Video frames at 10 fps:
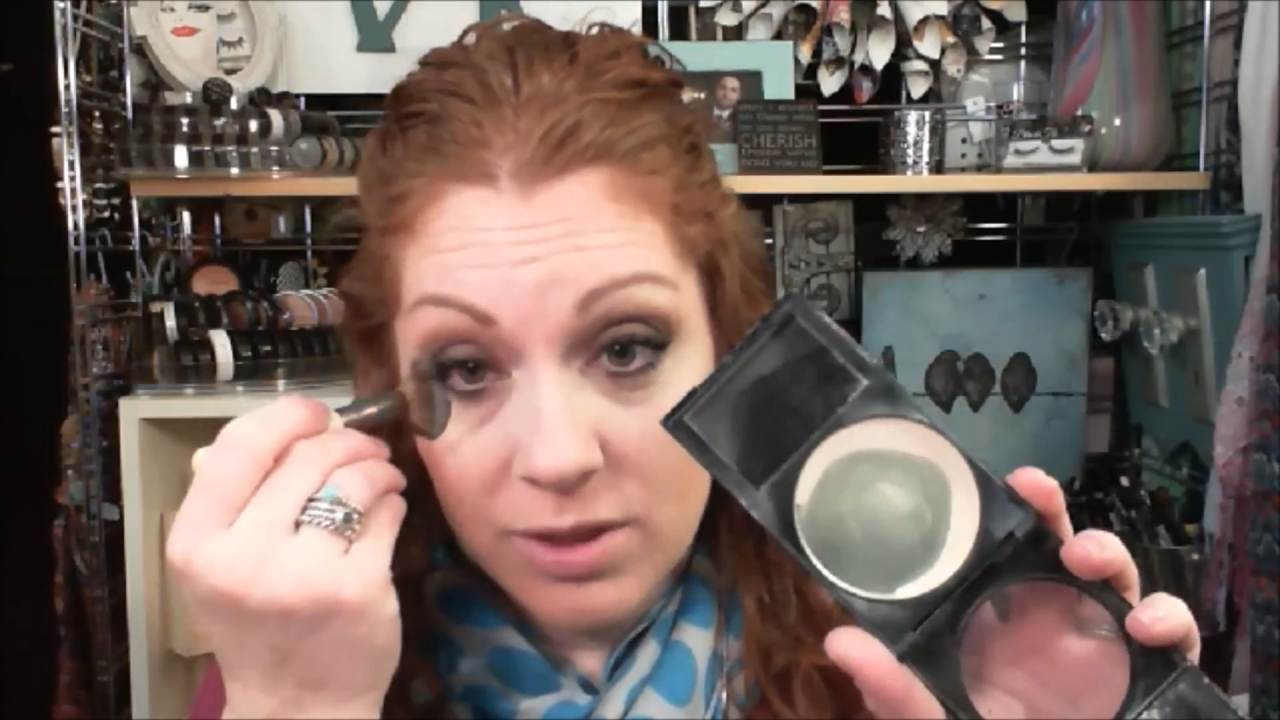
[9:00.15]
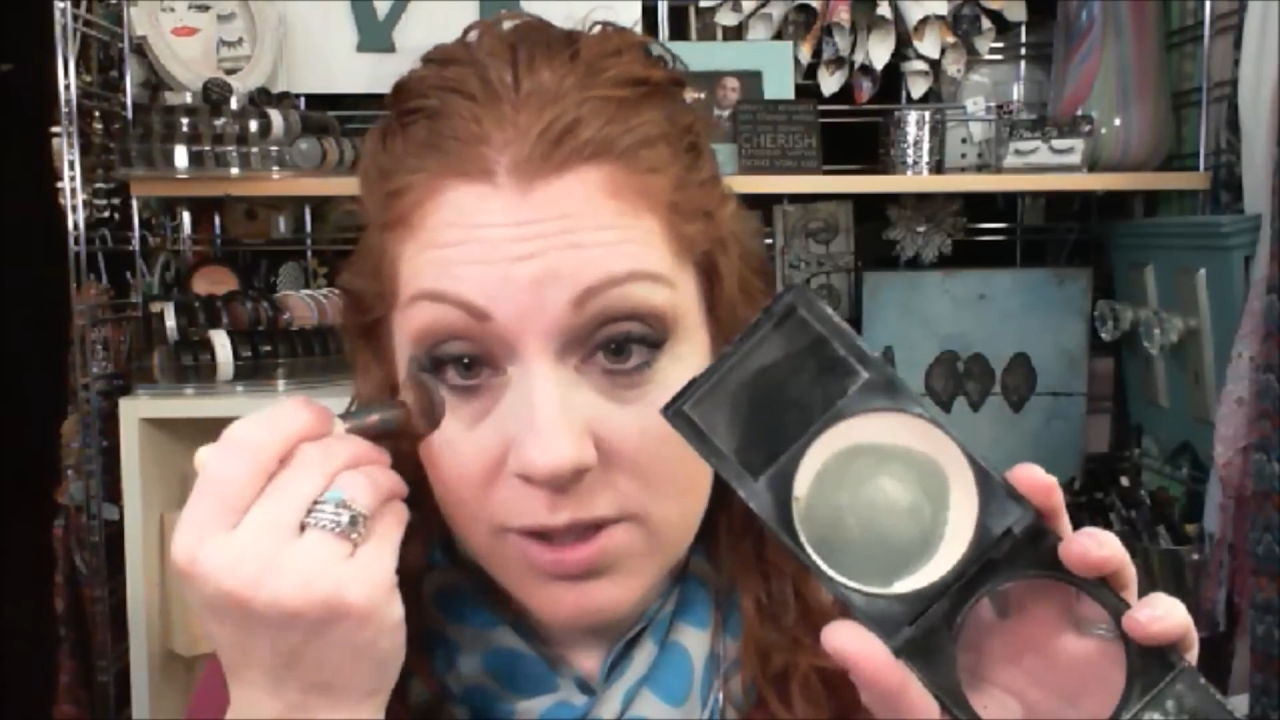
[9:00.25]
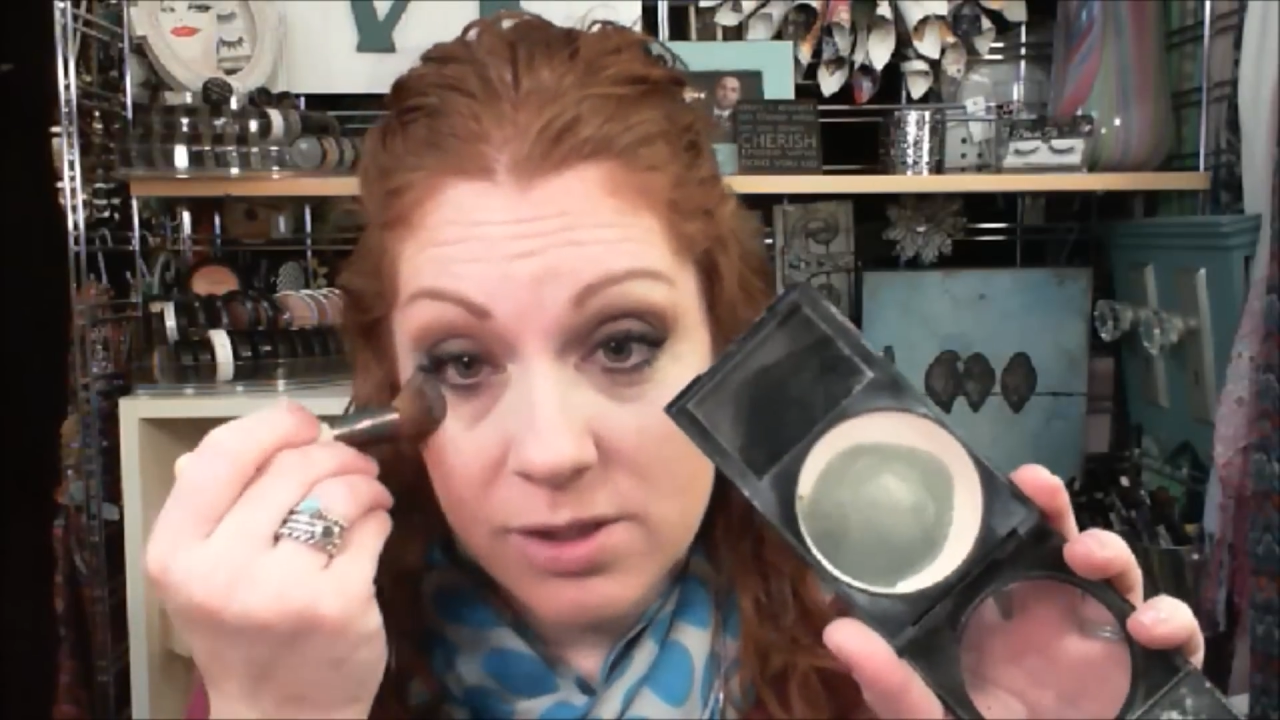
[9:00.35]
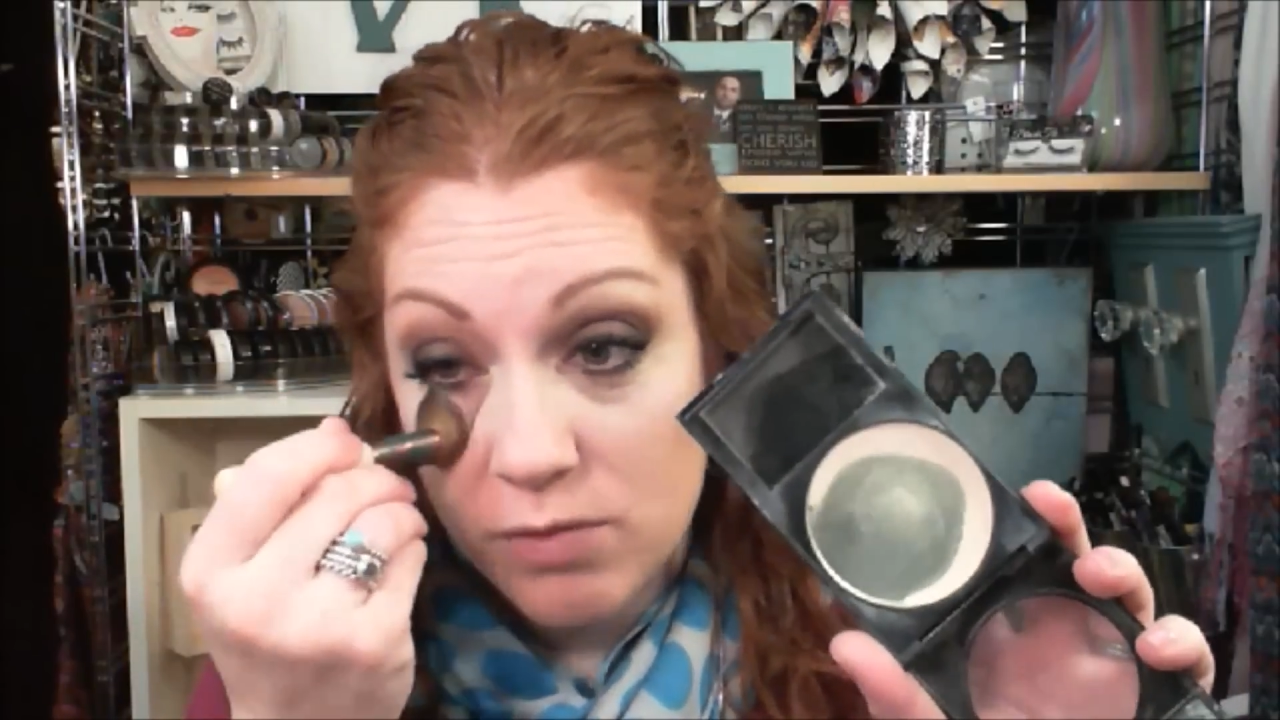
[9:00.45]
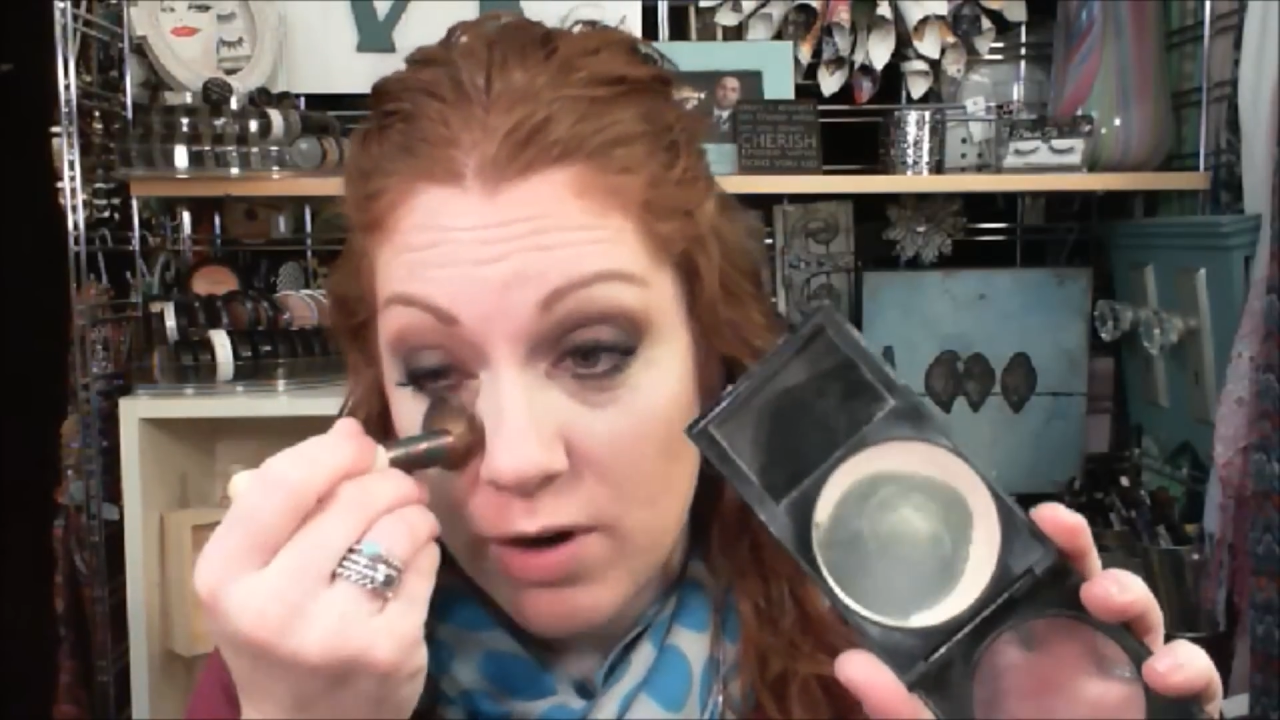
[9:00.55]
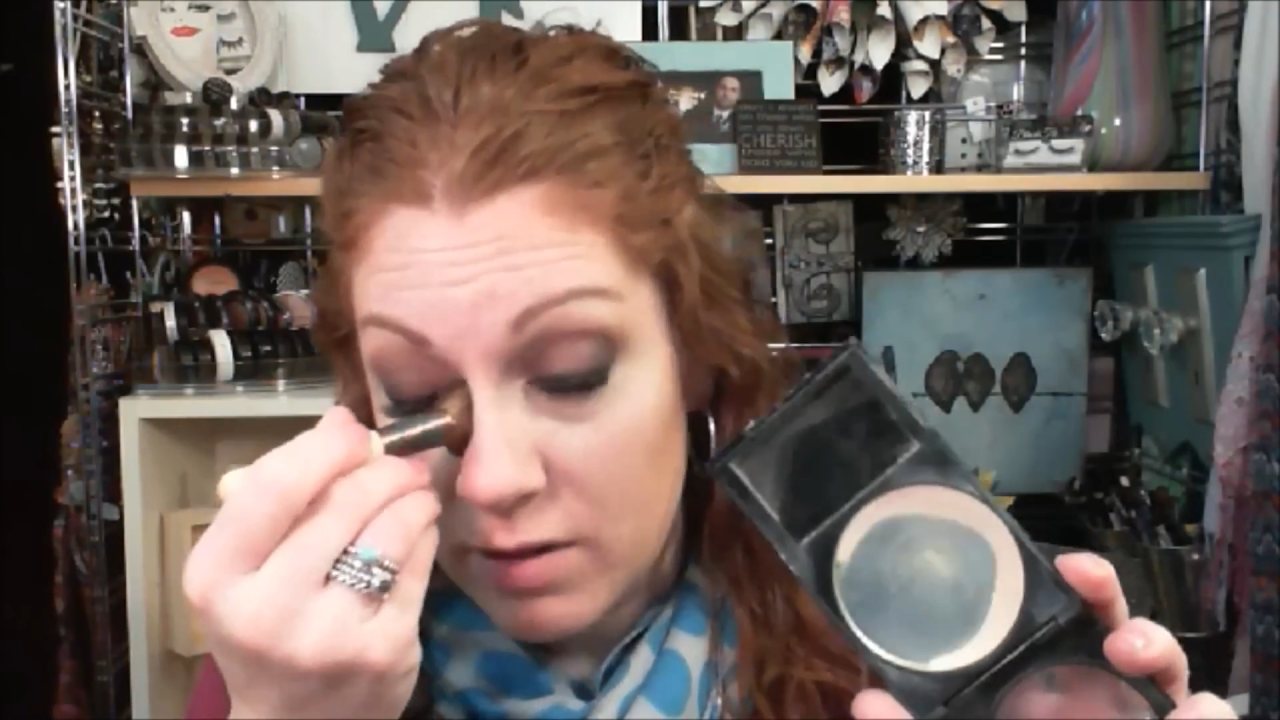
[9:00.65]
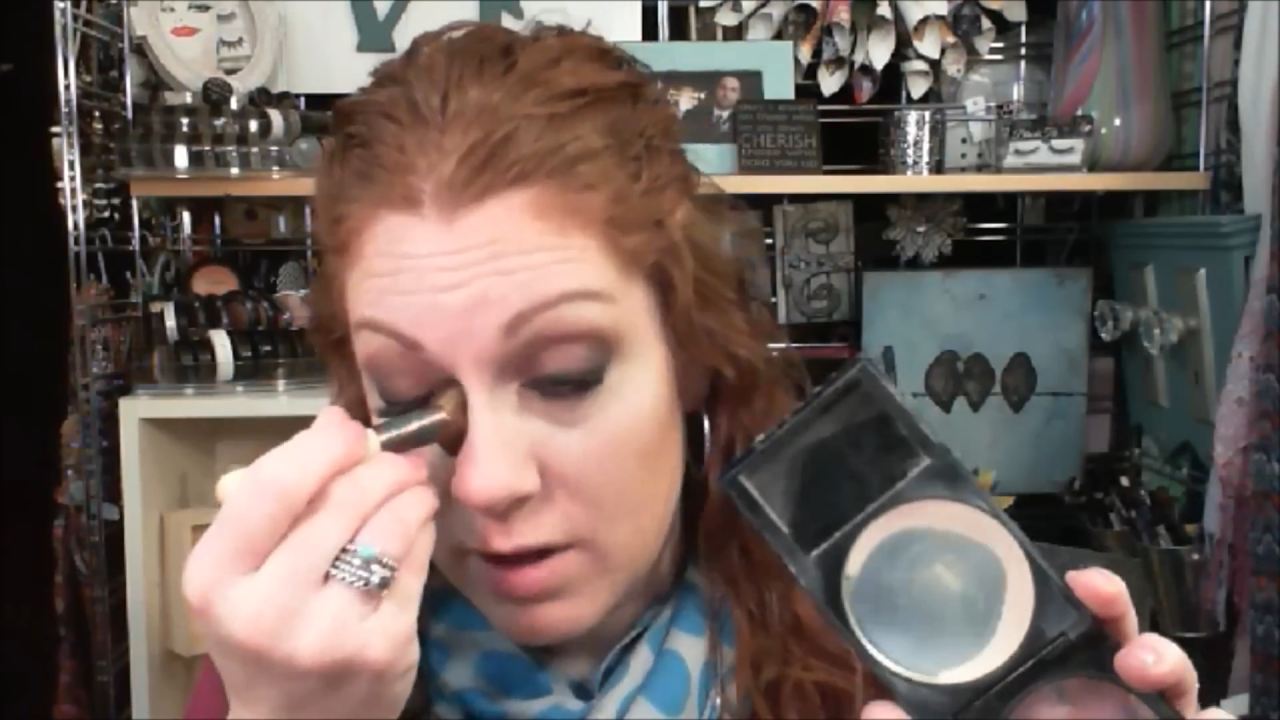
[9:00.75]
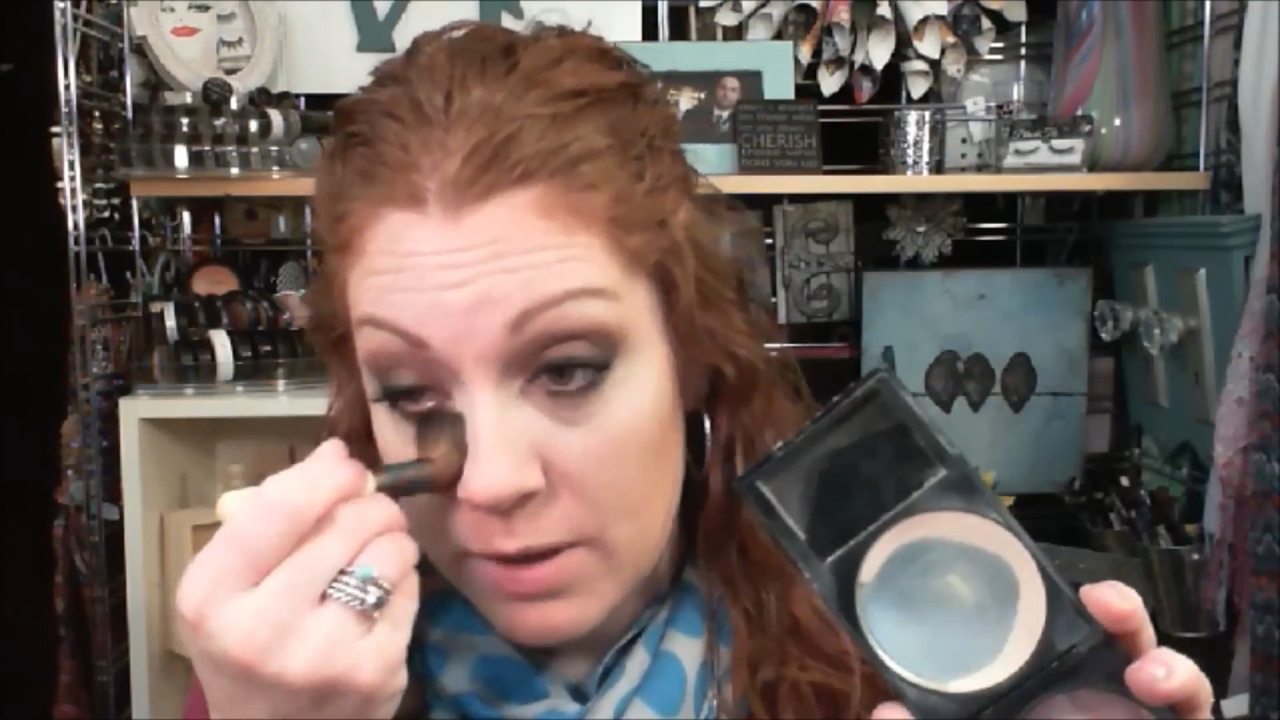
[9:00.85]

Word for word: this Revlon